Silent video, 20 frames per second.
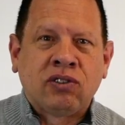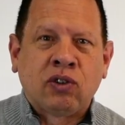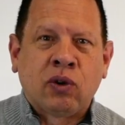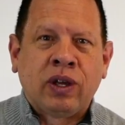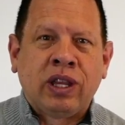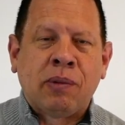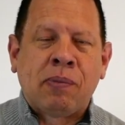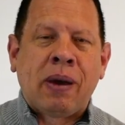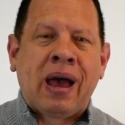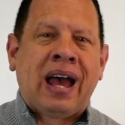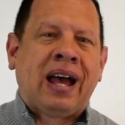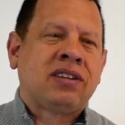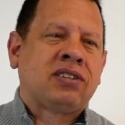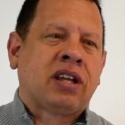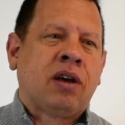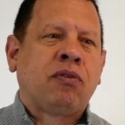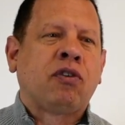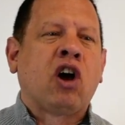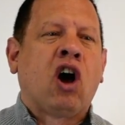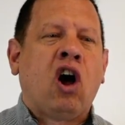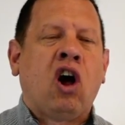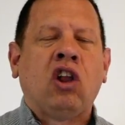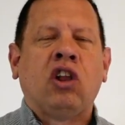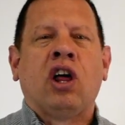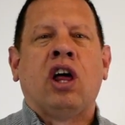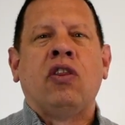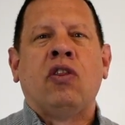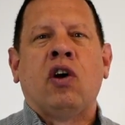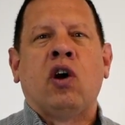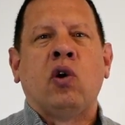So, in the past, I've called
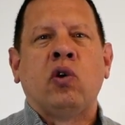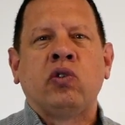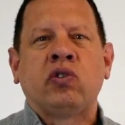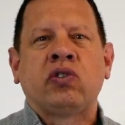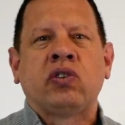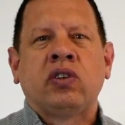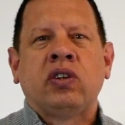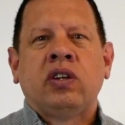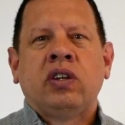on those